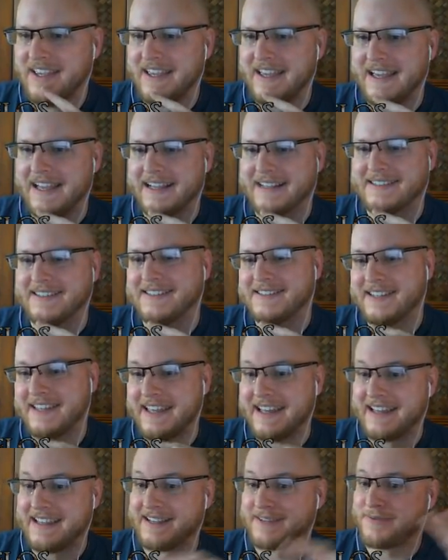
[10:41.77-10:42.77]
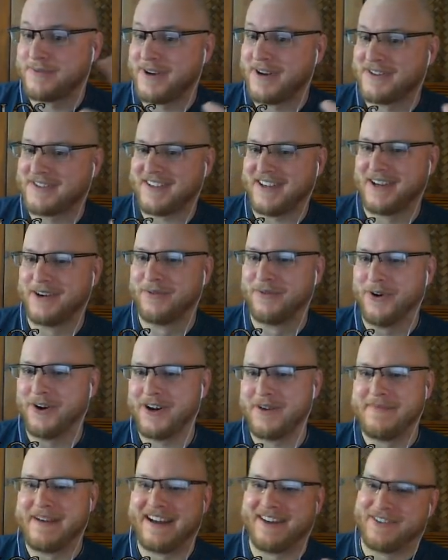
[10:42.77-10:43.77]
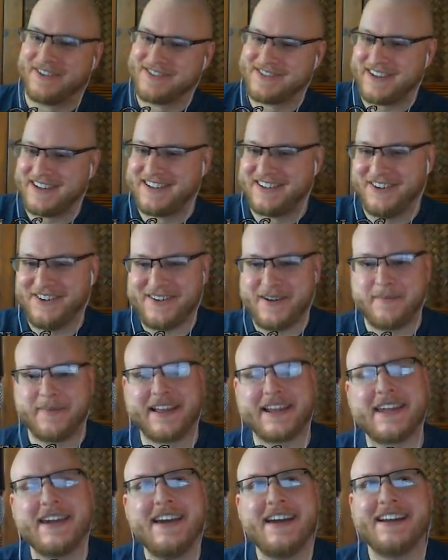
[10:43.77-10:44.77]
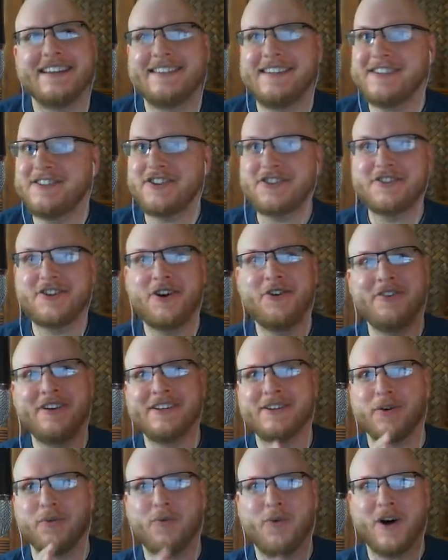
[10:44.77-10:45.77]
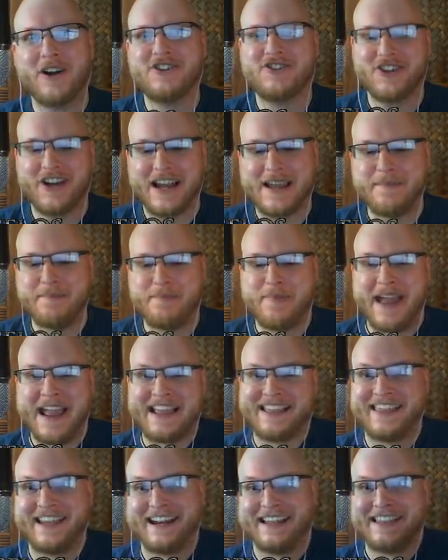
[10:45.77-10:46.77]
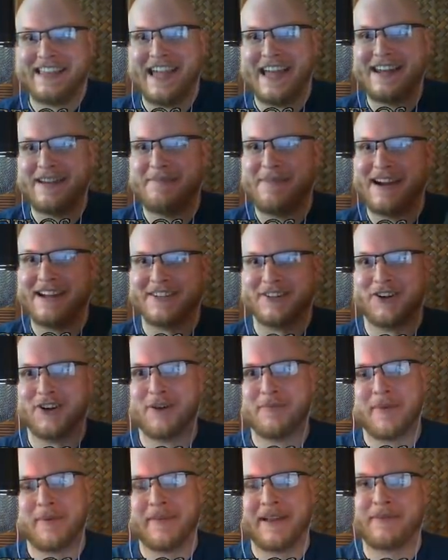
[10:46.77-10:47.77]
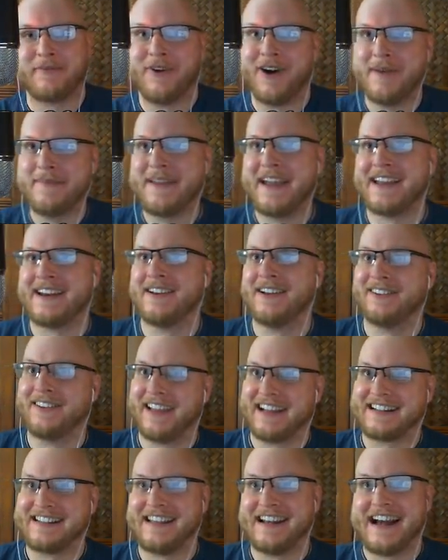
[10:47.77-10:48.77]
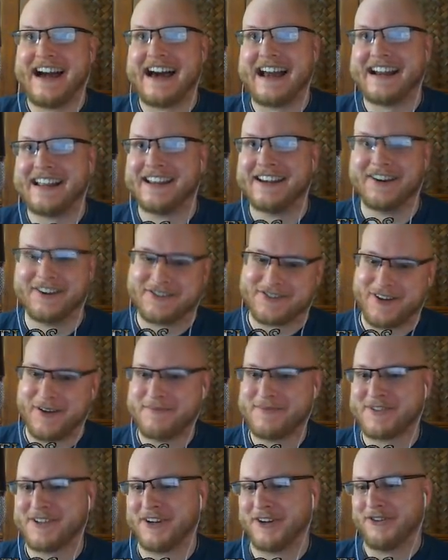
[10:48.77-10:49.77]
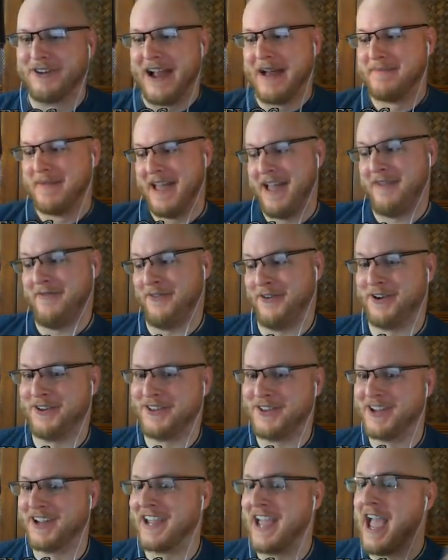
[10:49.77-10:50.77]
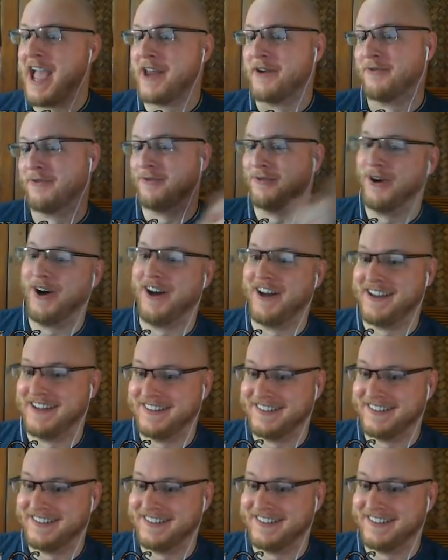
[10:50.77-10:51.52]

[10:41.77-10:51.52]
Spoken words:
Excellent. Yeah, that's what I was kind of worried about. As I heard it, I'm like, is this just going into one giant bank that at the end of my term, I'm like, well, I'm getting elected out of here, so I'm just going to grab everything and run.